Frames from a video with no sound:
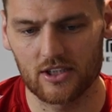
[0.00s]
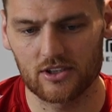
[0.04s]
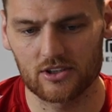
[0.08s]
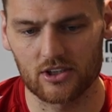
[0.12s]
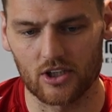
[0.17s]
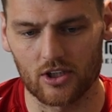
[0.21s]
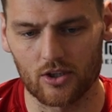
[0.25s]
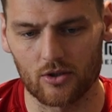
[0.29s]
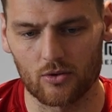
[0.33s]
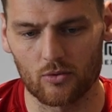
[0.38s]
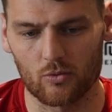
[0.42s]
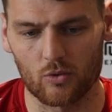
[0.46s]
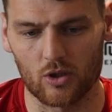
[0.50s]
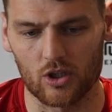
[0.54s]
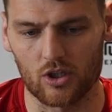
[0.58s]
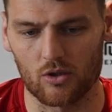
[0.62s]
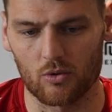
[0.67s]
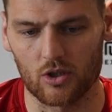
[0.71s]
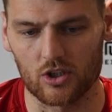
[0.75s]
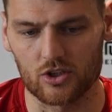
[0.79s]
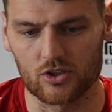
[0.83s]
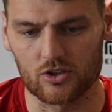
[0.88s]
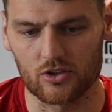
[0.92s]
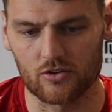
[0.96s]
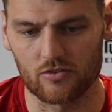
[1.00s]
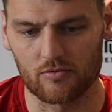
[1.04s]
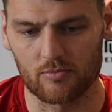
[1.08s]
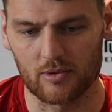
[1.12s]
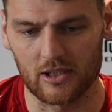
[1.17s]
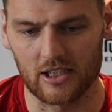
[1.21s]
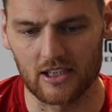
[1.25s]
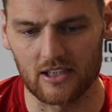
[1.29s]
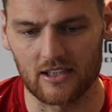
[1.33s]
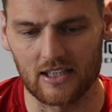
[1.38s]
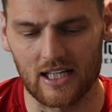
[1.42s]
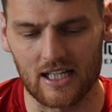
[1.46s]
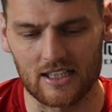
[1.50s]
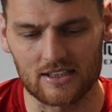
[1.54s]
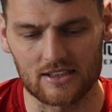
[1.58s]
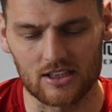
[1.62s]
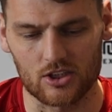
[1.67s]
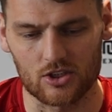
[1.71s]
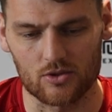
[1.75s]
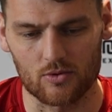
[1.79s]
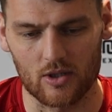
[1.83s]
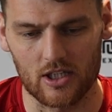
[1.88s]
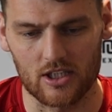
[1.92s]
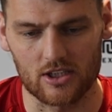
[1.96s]
So once you've been in that
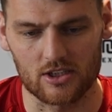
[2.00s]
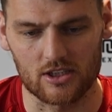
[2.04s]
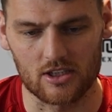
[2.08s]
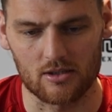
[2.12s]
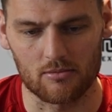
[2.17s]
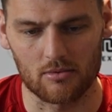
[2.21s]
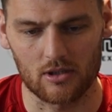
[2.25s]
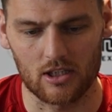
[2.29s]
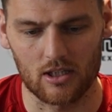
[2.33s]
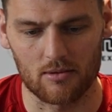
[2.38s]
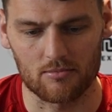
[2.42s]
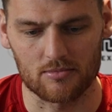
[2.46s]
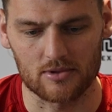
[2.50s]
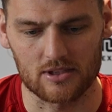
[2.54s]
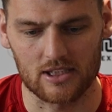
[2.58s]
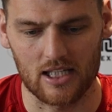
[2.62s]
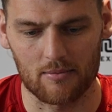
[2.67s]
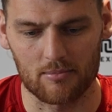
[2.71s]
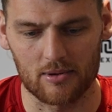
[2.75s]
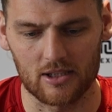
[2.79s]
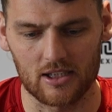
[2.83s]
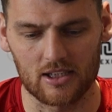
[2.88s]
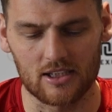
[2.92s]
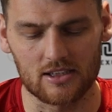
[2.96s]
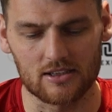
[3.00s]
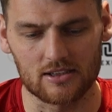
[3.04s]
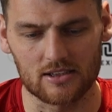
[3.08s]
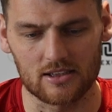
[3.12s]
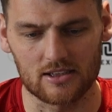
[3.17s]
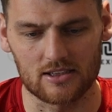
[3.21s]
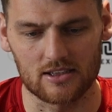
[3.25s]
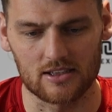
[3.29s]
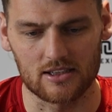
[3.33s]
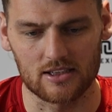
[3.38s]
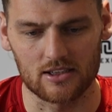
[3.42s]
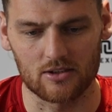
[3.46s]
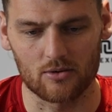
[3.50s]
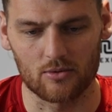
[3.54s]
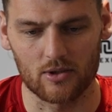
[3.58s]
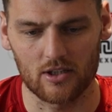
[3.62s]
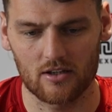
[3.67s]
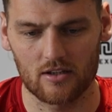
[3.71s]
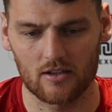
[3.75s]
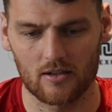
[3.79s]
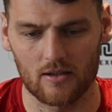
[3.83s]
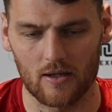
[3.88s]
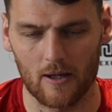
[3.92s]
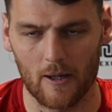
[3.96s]
situation, it becomes that bit easier to deal
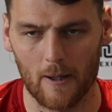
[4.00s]
with.